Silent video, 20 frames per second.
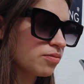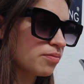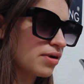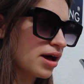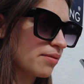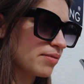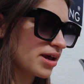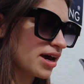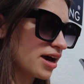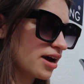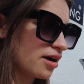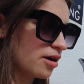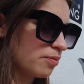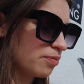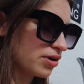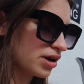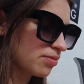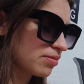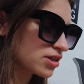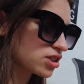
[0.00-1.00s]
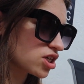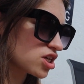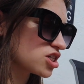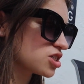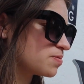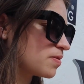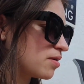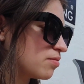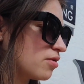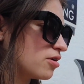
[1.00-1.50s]
Mom and I are pretty much gonna
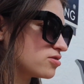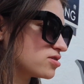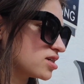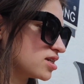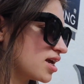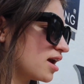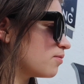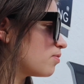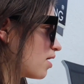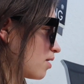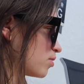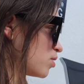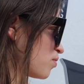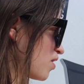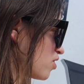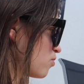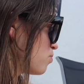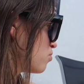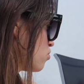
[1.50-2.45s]
spend most of the day probably by the